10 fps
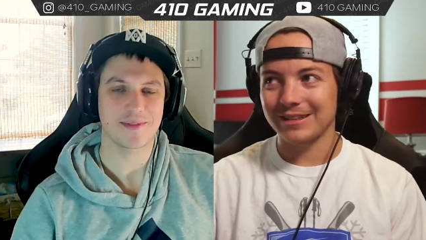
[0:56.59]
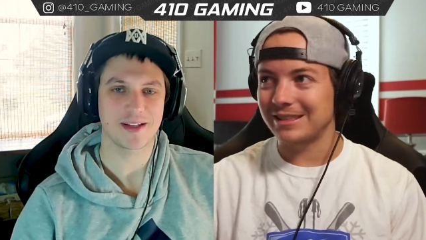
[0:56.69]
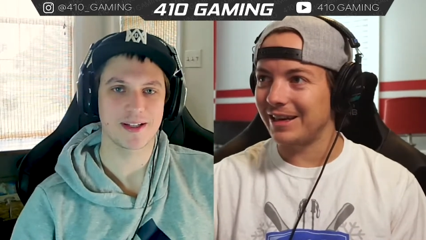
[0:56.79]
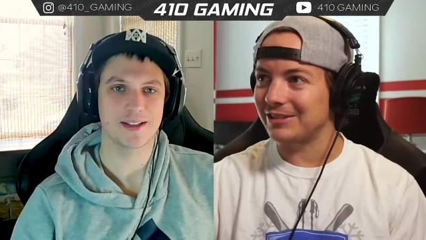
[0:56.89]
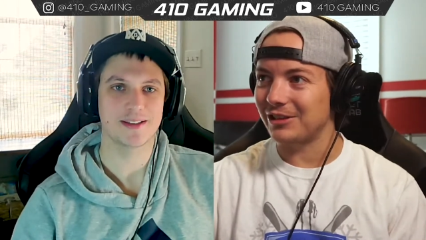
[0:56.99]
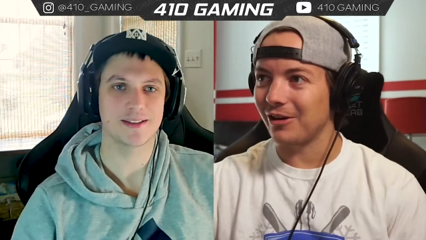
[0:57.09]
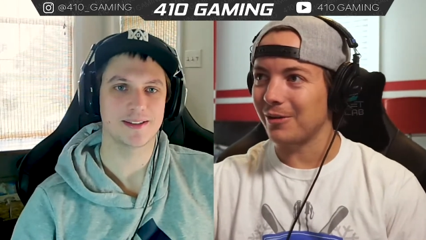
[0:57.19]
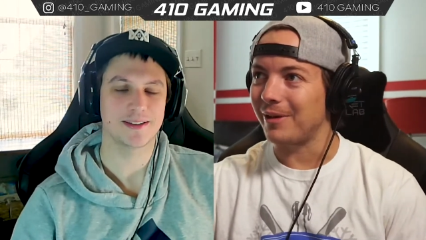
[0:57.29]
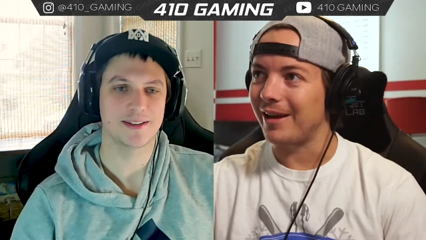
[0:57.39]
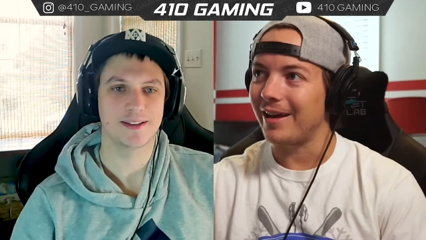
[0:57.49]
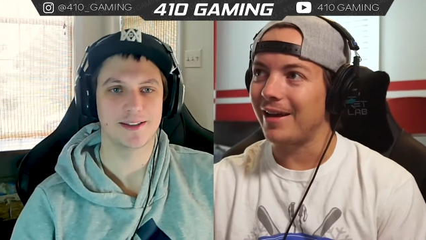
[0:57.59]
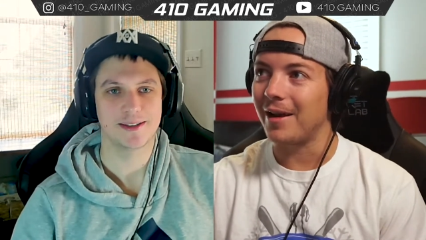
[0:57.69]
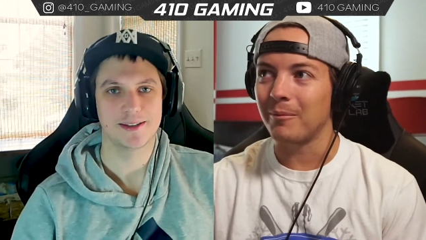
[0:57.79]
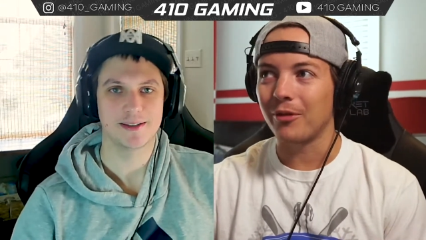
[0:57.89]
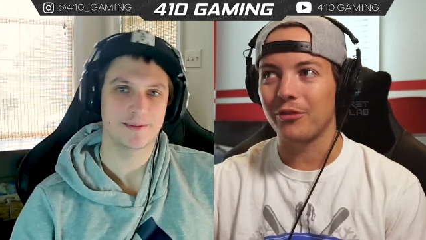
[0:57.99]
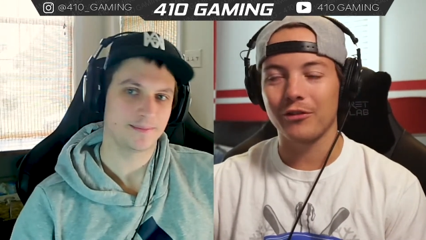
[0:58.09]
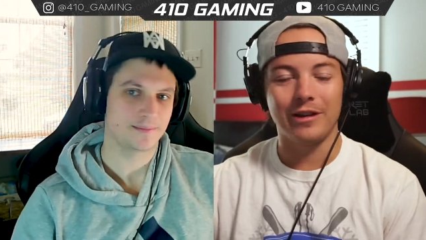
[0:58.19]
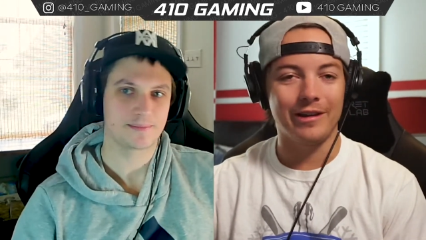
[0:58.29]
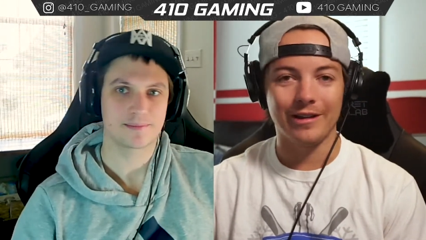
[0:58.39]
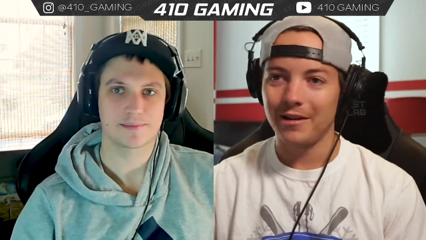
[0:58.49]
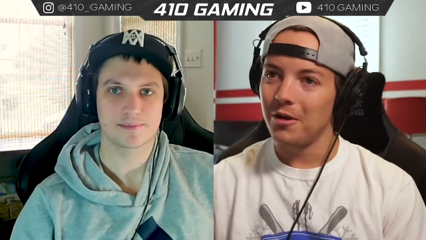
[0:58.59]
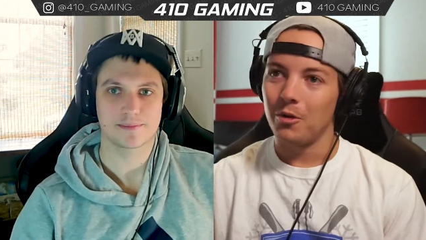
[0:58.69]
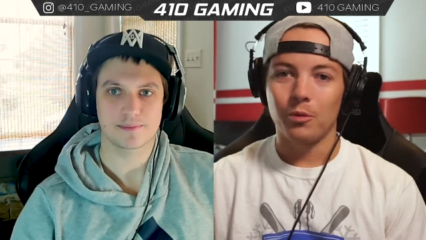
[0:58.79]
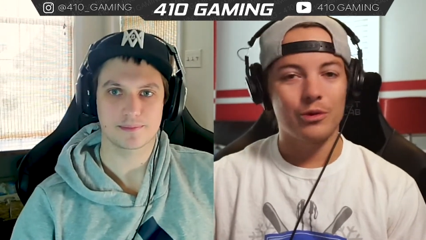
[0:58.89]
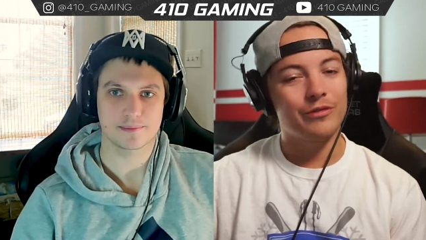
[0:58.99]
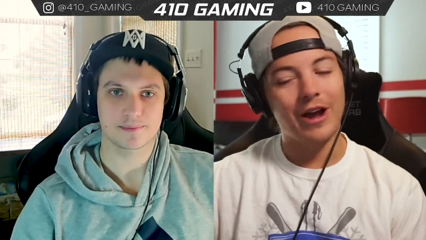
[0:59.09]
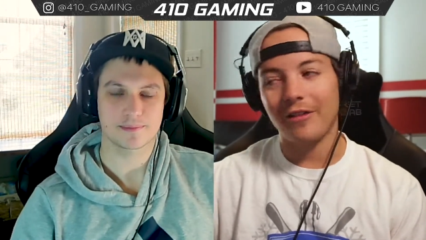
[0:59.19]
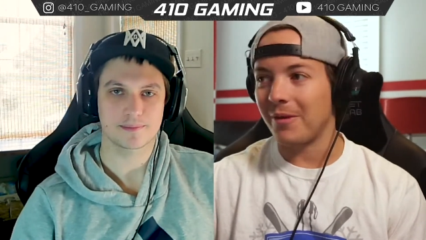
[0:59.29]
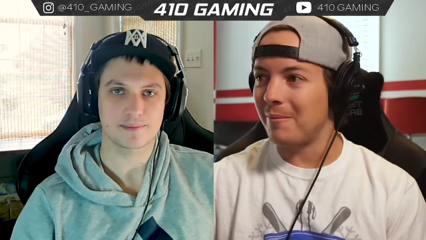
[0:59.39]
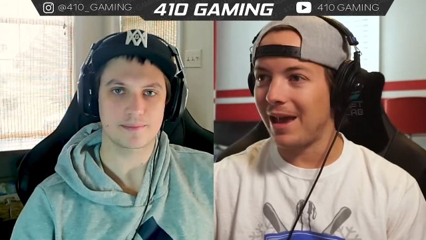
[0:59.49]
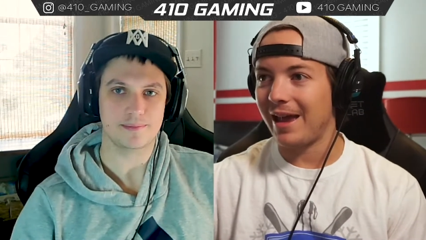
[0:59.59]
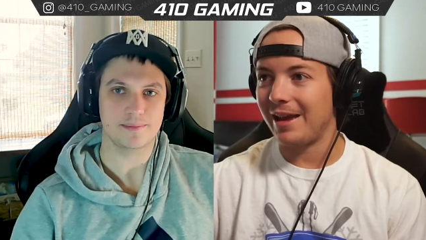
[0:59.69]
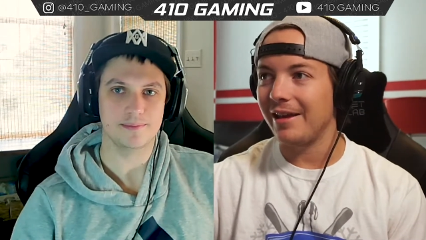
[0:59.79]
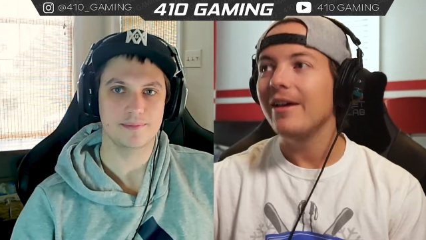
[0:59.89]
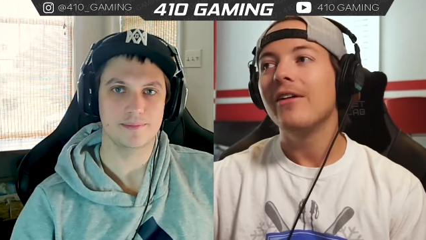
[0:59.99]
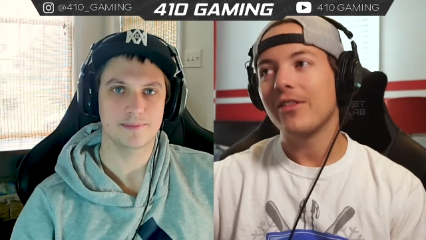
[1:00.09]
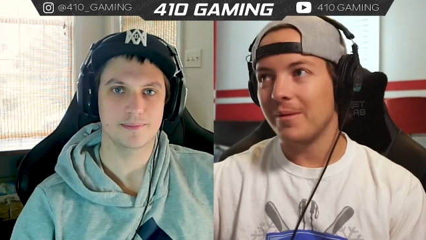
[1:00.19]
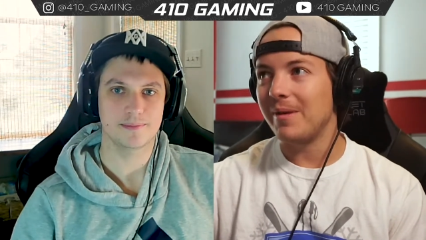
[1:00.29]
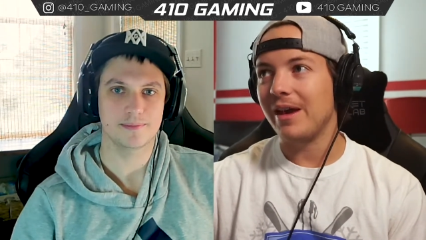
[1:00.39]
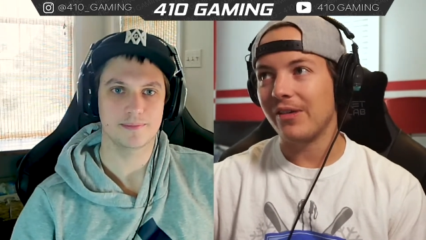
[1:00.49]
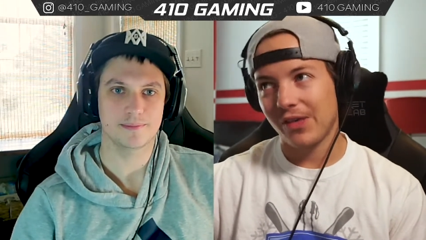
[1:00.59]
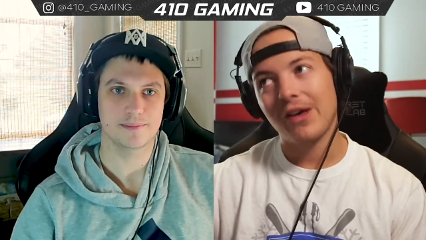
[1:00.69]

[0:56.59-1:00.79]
Speaker 1: get it started, man. At number 3, we've got the man, the myth,